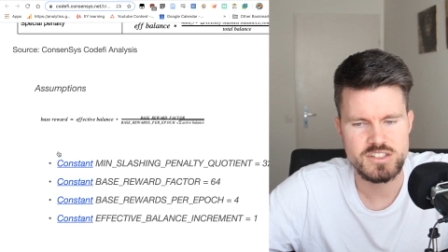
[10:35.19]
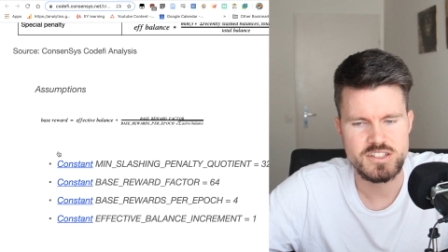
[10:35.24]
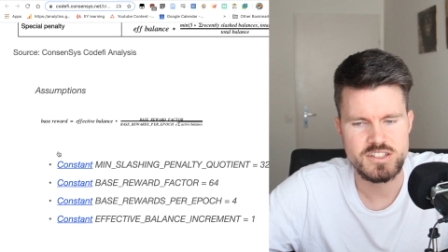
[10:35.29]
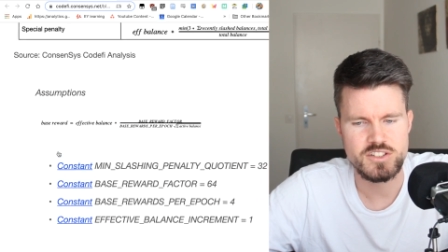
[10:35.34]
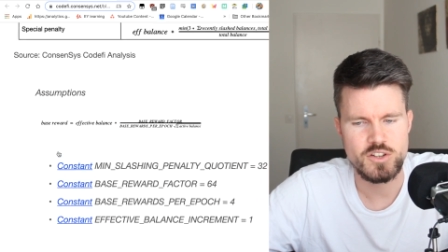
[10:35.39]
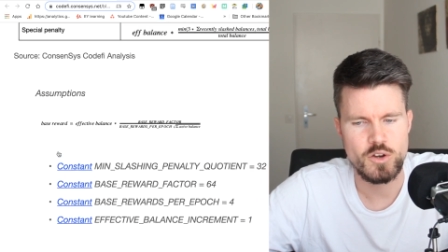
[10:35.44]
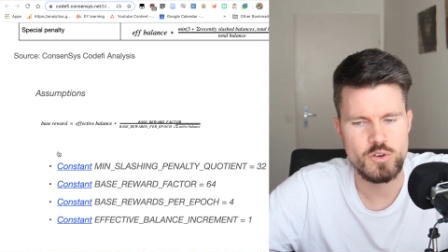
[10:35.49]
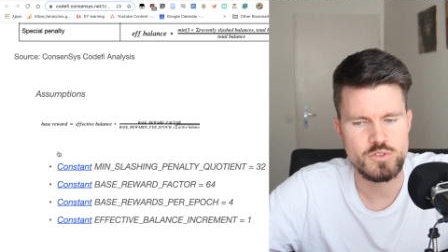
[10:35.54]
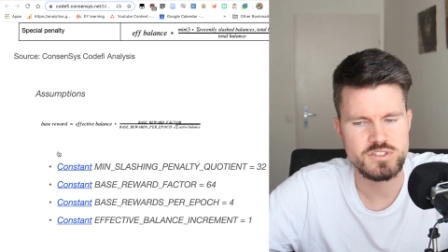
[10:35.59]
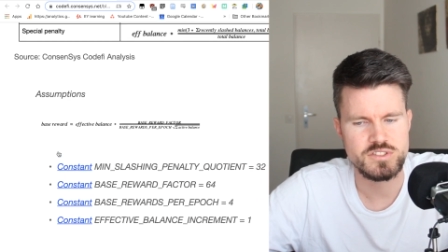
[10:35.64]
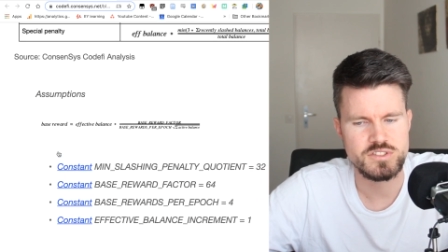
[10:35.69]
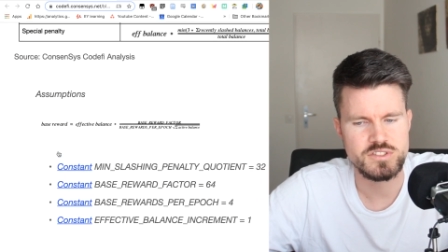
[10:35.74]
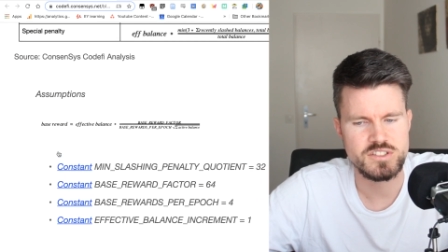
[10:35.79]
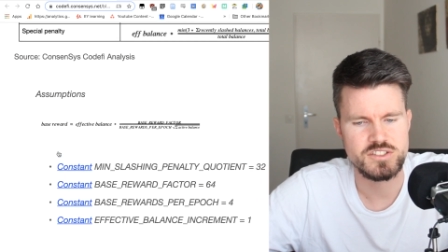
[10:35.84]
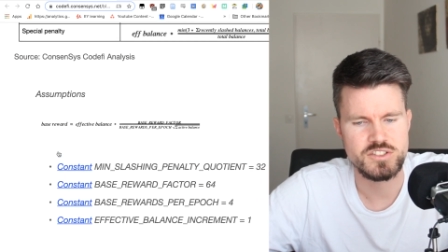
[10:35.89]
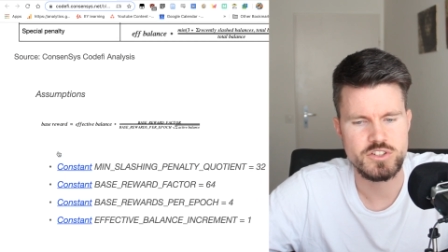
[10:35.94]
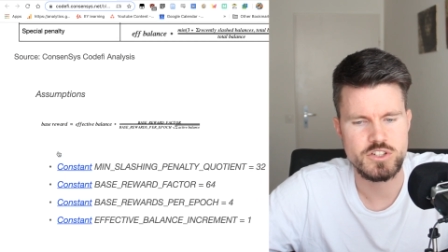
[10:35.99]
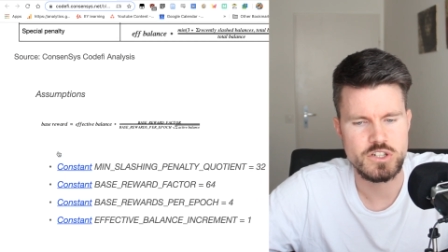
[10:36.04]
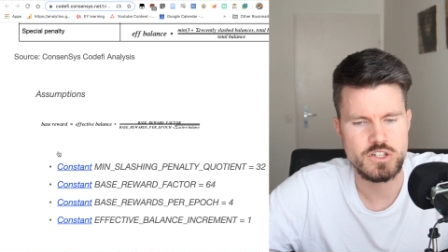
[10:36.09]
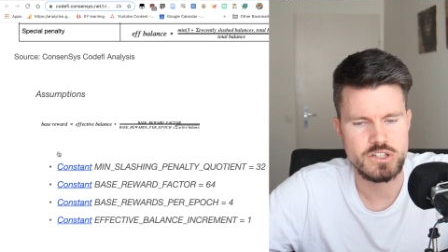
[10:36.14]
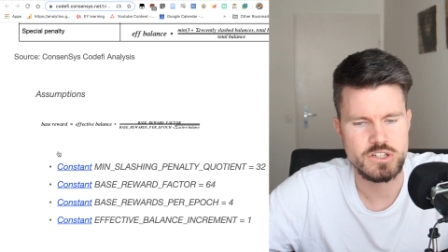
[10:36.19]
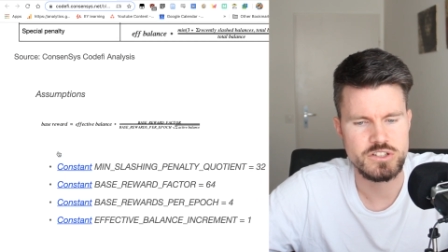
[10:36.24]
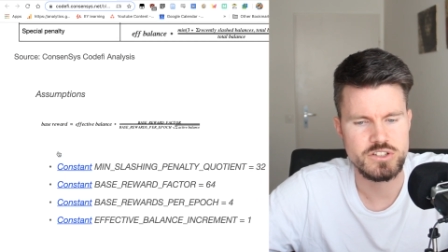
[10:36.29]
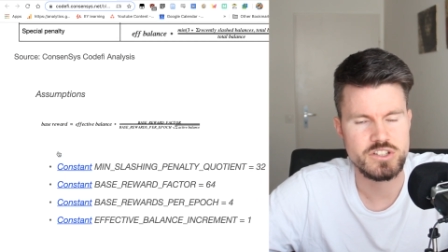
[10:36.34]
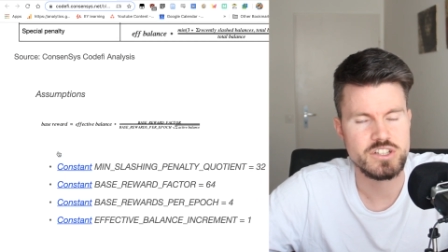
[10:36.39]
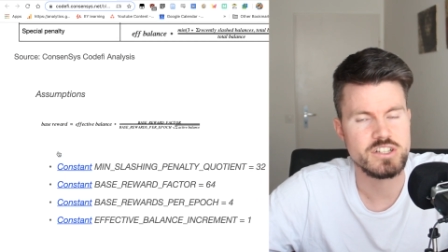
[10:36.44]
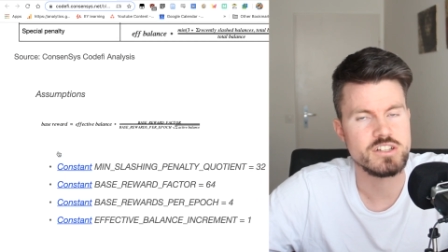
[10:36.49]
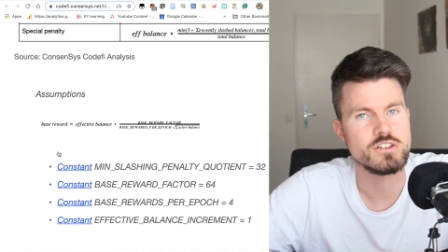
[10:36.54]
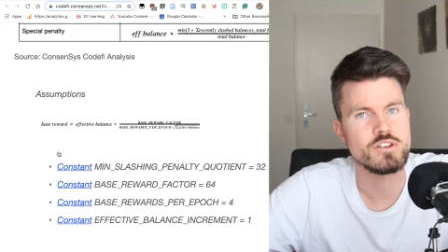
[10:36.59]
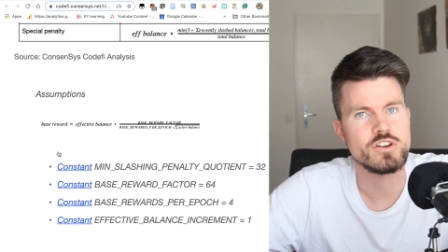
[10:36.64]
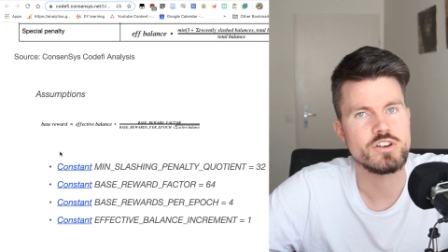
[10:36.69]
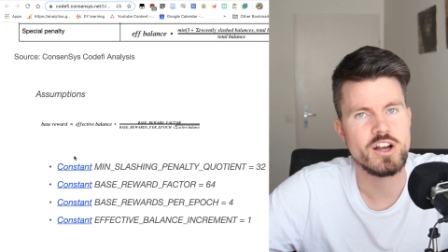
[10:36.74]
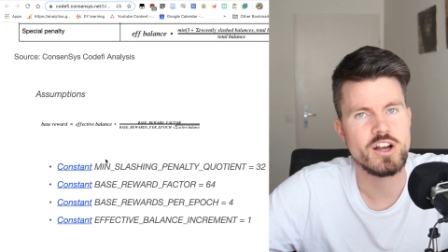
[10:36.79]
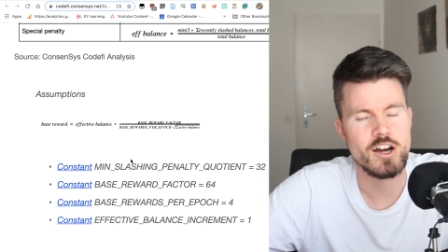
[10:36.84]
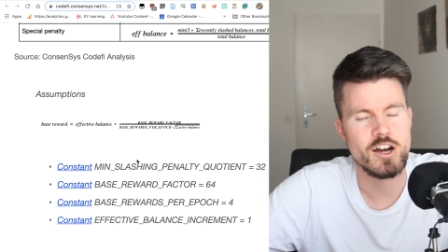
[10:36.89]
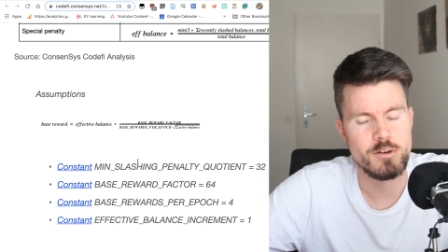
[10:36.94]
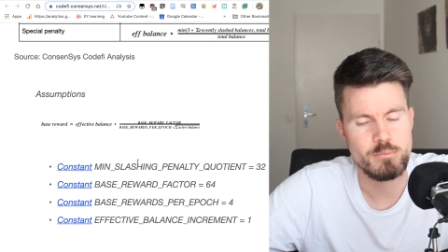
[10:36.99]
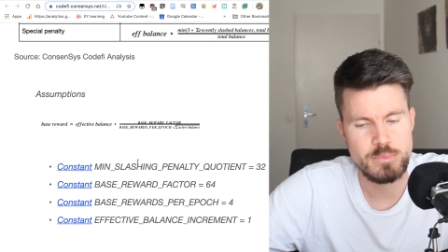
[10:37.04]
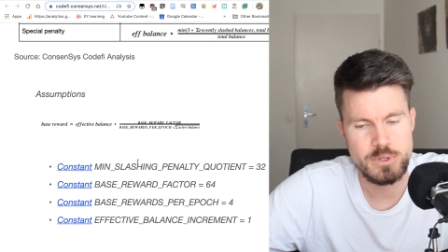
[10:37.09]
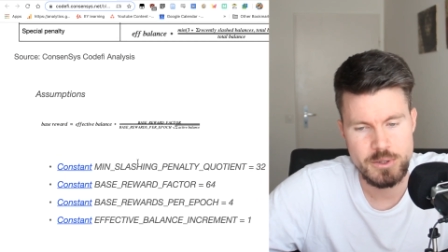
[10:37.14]
These constants you, you can look
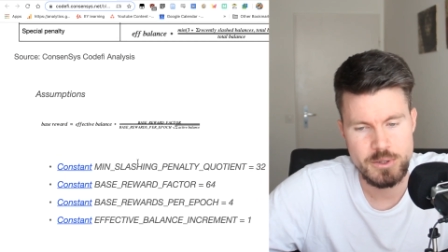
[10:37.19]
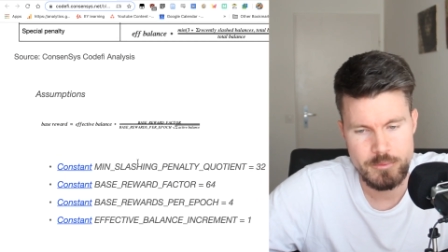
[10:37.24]
up.